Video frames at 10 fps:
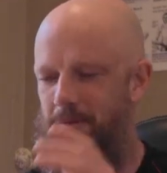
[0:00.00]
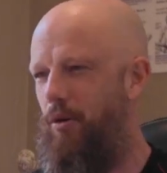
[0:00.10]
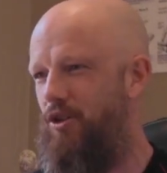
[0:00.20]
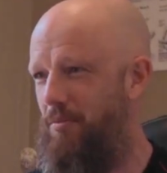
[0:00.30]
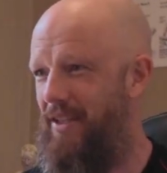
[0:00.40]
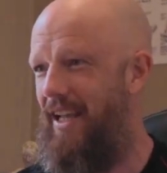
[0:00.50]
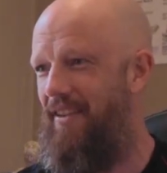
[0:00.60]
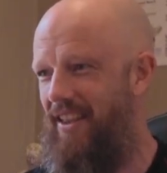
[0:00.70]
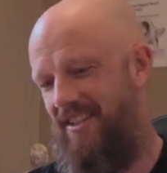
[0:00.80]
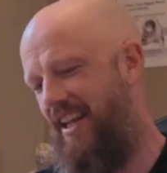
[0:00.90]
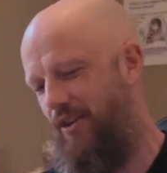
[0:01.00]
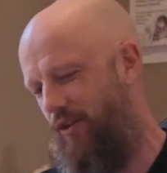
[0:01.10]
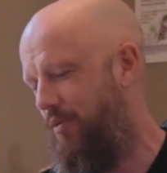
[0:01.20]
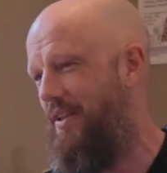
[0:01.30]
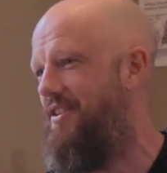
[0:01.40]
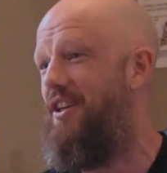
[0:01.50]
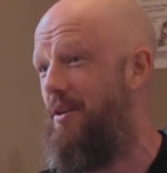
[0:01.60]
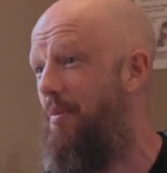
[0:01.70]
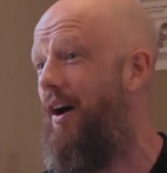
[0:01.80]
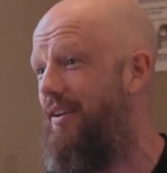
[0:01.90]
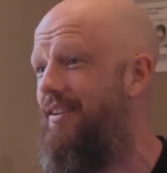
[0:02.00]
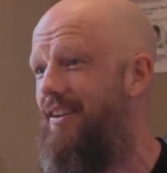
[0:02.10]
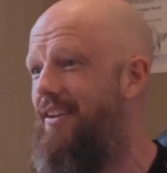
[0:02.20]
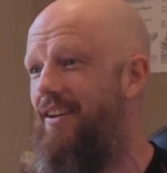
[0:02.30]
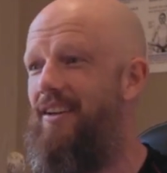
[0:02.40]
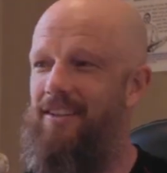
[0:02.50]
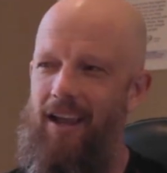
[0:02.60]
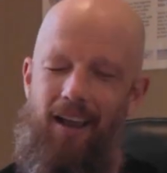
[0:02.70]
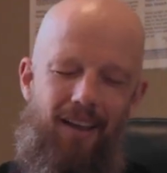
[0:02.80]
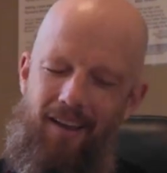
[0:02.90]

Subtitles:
you can possibly get. That's getting off wind tea, but yeah,